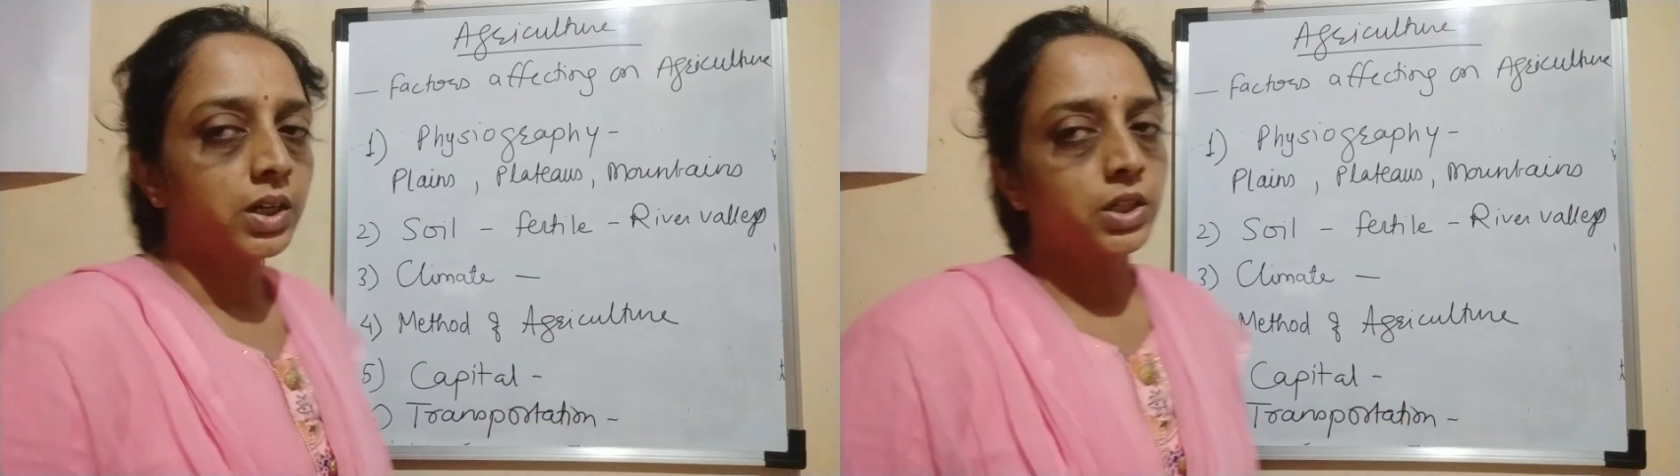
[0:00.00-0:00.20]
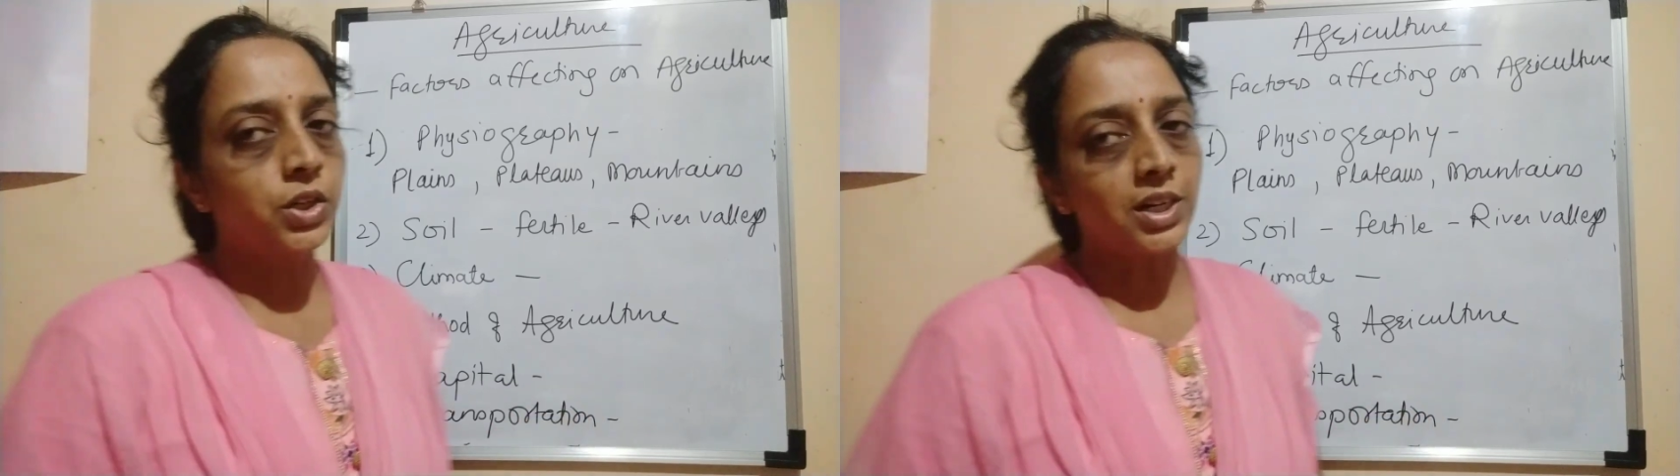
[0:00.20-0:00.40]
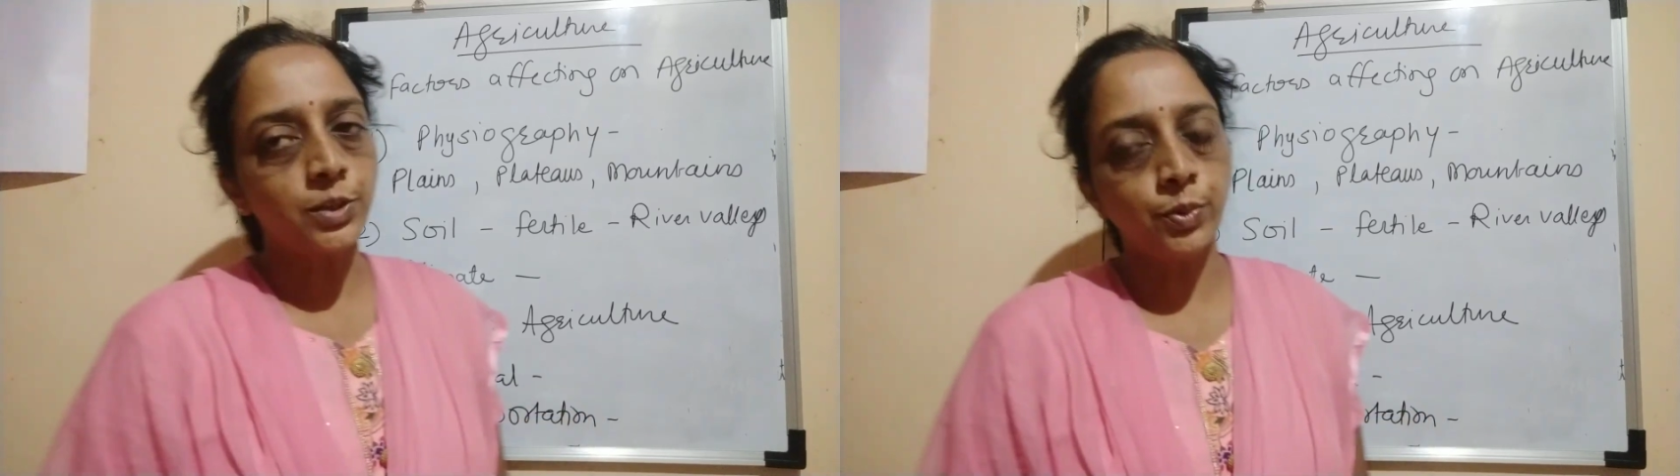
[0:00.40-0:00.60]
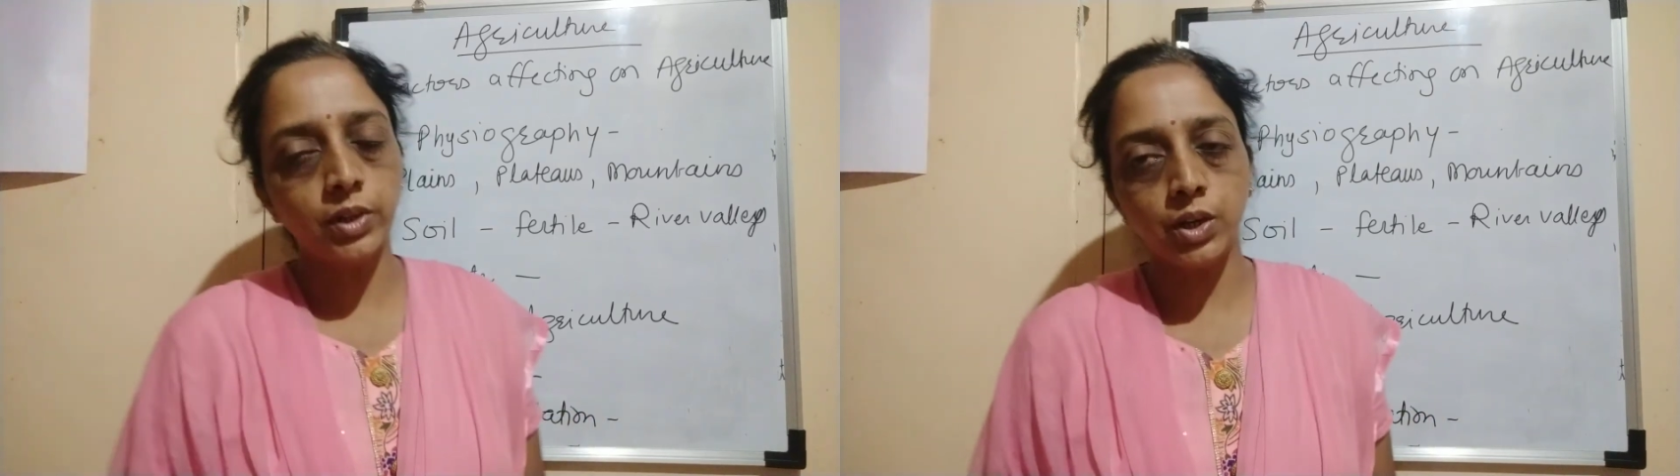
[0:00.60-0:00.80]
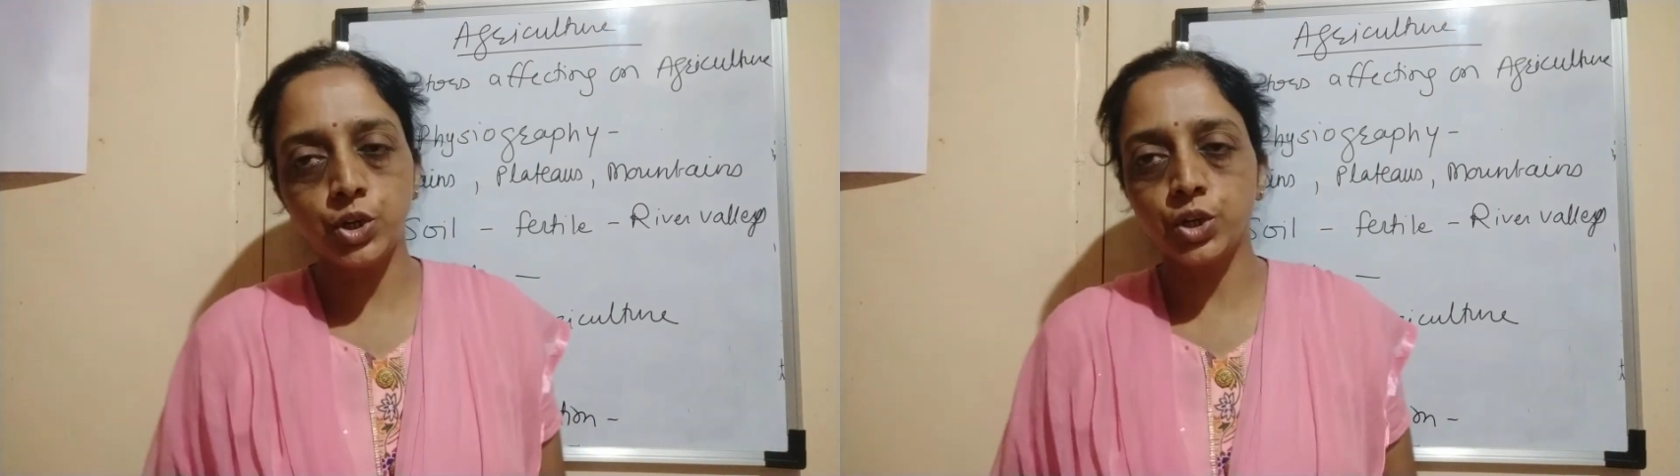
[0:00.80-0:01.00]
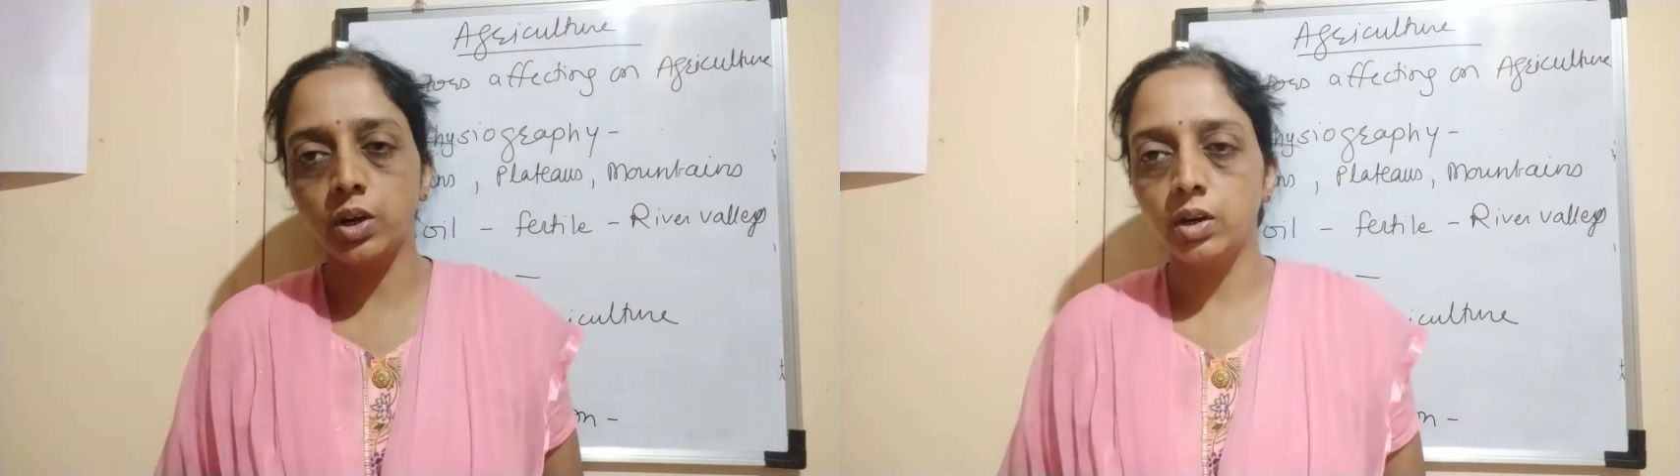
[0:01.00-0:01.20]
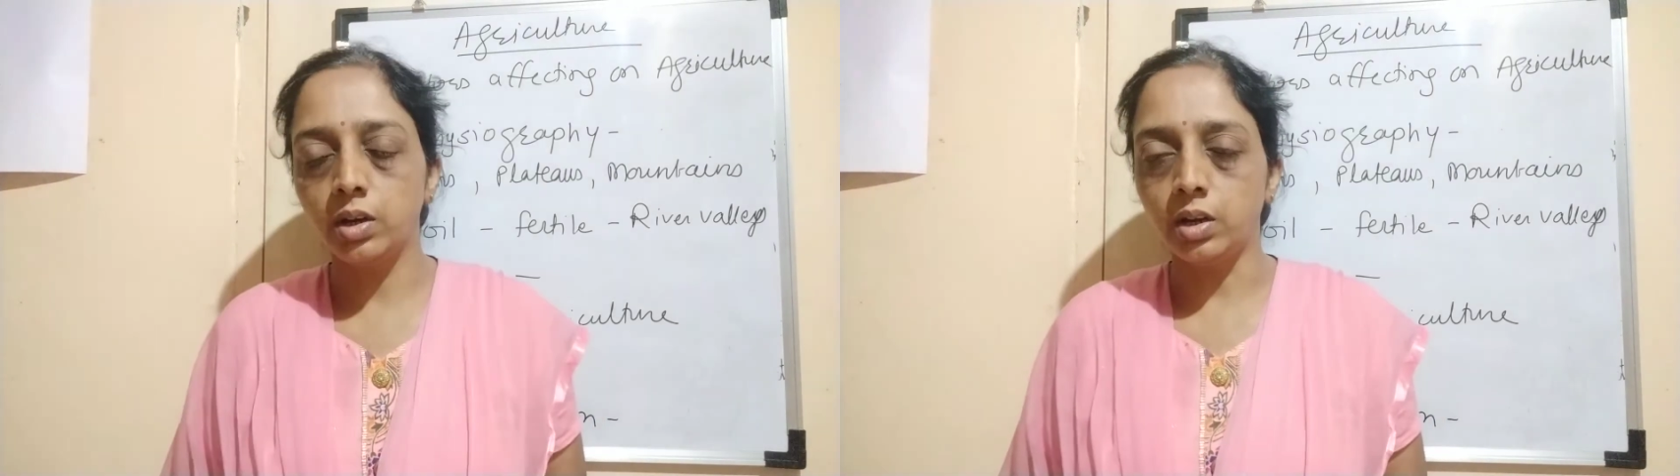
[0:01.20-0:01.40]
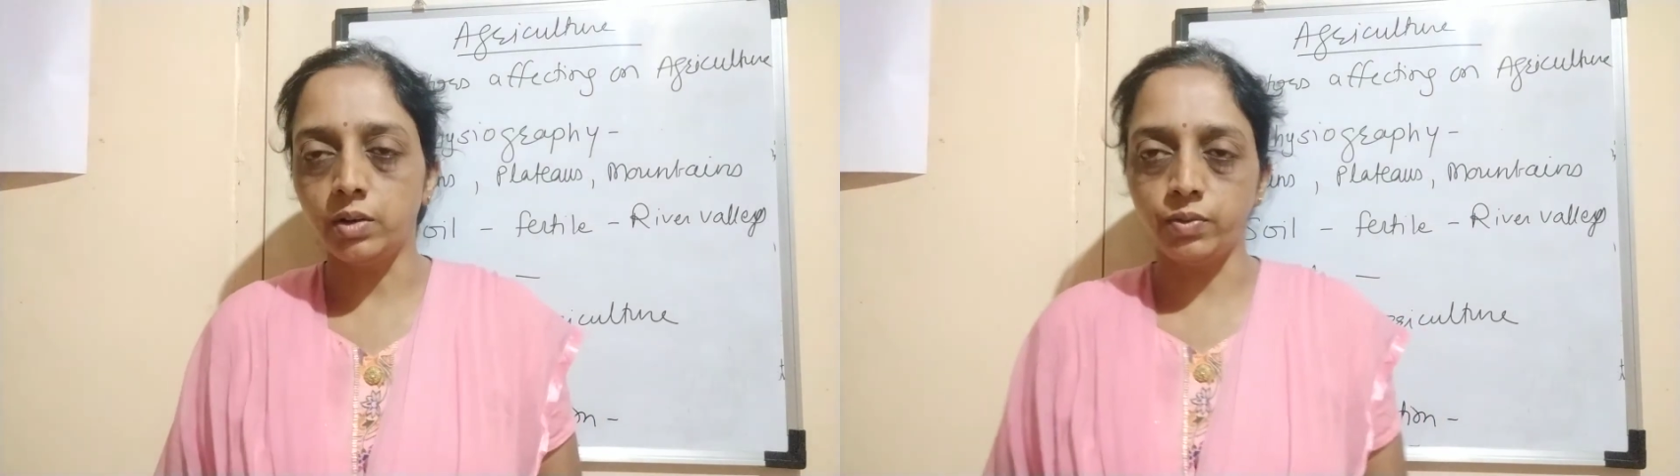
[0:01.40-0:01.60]
Transportation,
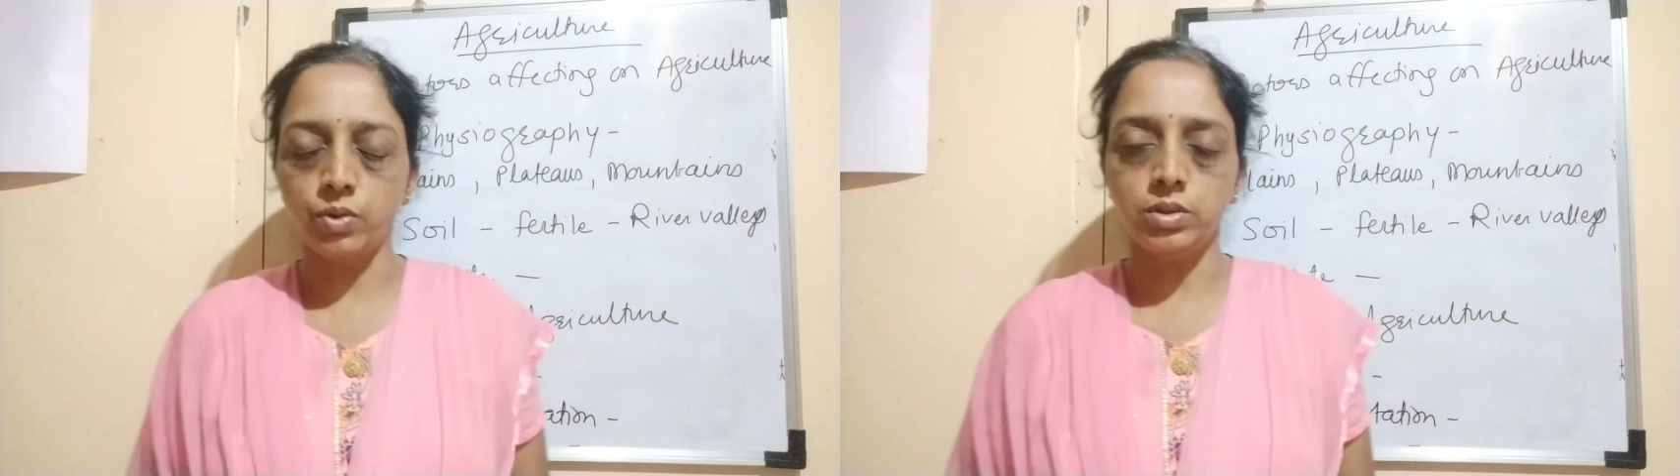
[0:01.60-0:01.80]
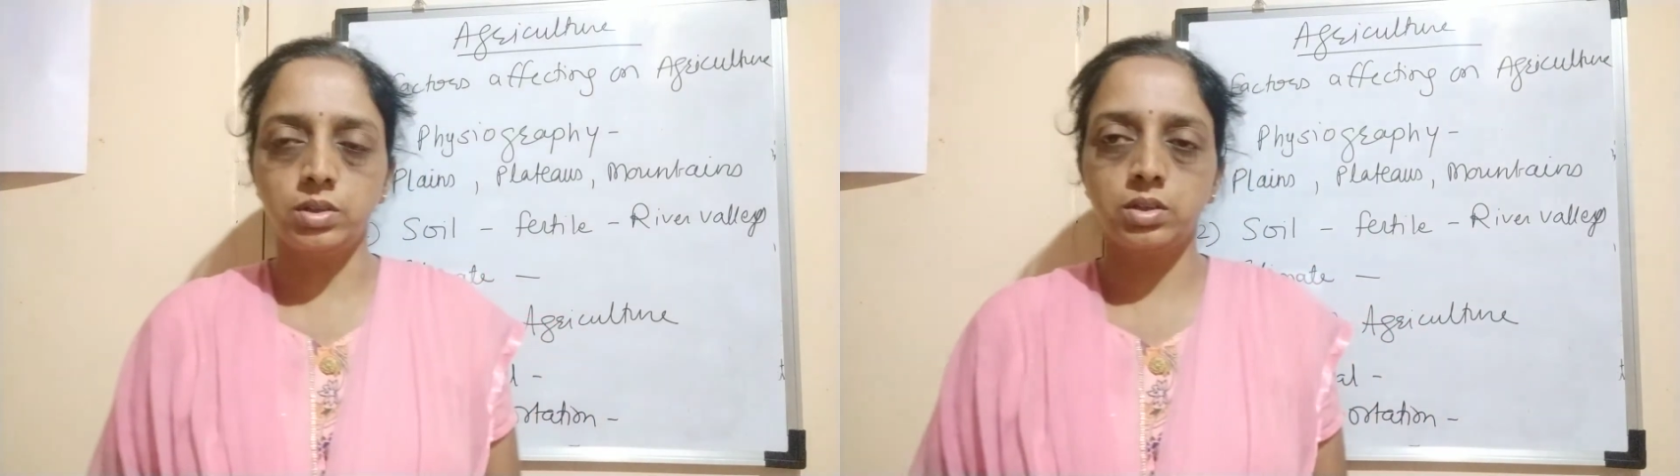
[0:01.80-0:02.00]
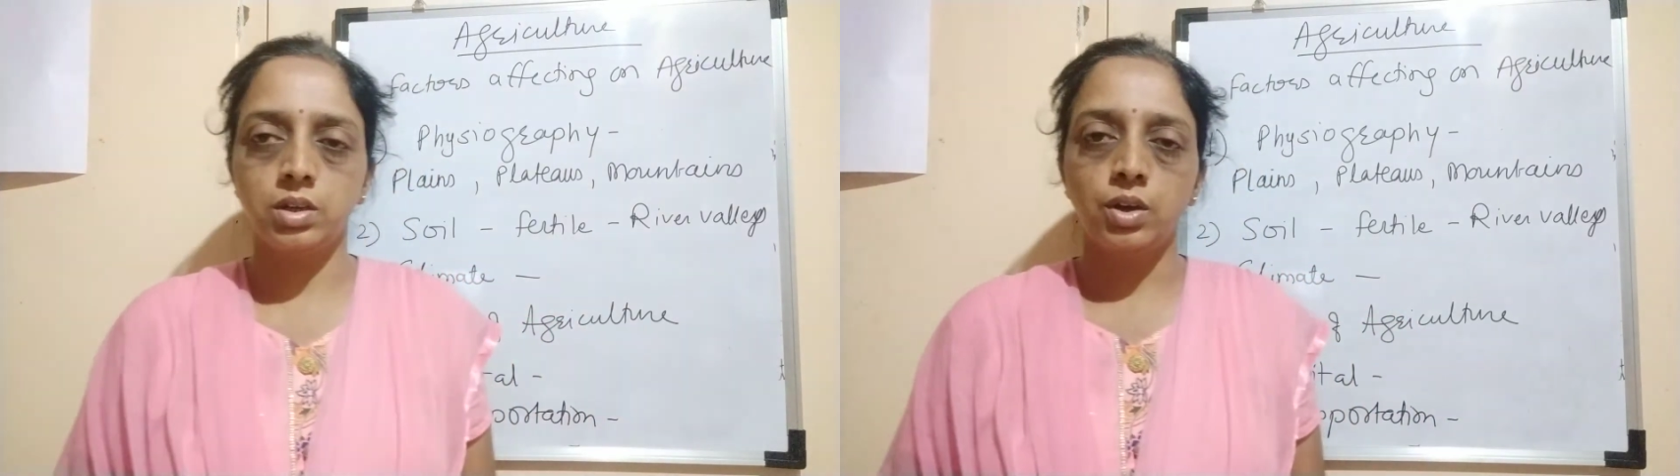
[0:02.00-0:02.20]
of course,